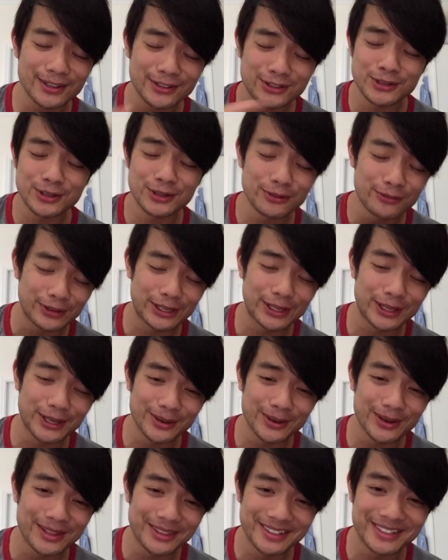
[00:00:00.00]
to the
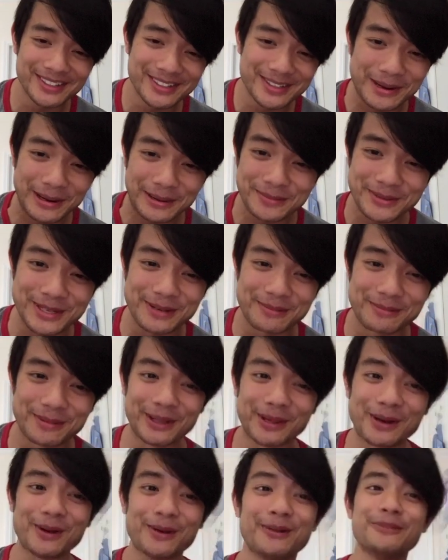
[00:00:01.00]
video in the description
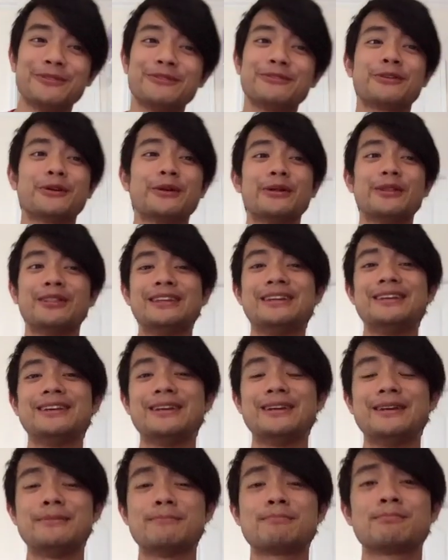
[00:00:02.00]
below for
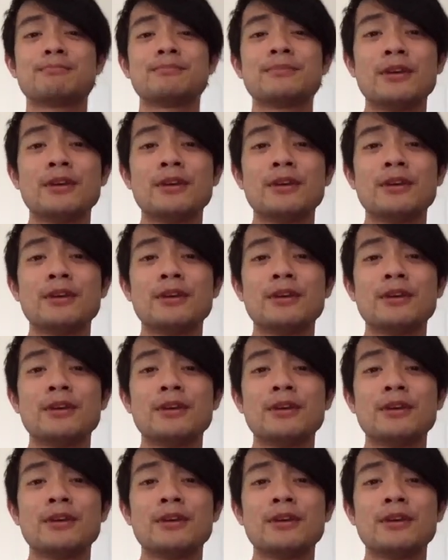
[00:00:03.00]
the